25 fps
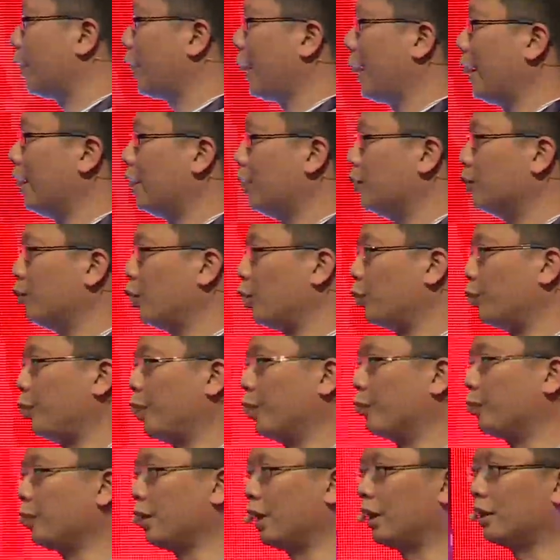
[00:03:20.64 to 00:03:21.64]
adding more
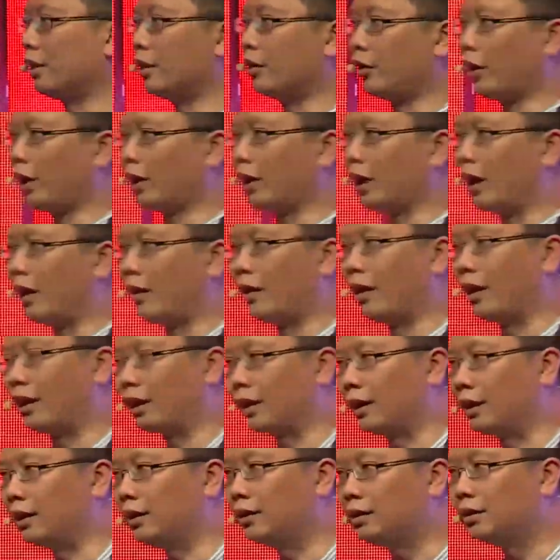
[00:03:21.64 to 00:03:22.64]
people and create
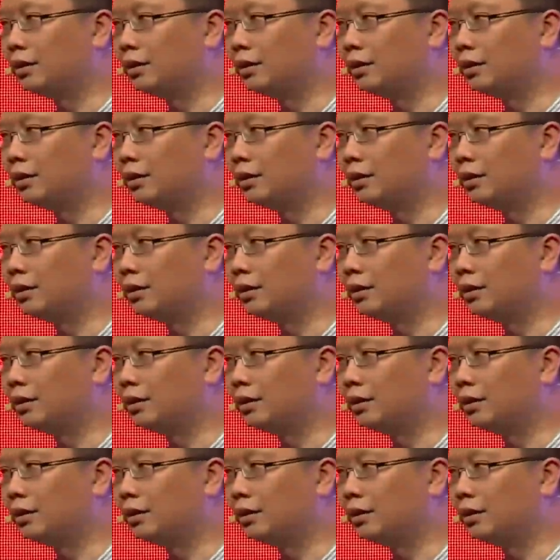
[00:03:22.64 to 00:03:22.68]
hierarchy.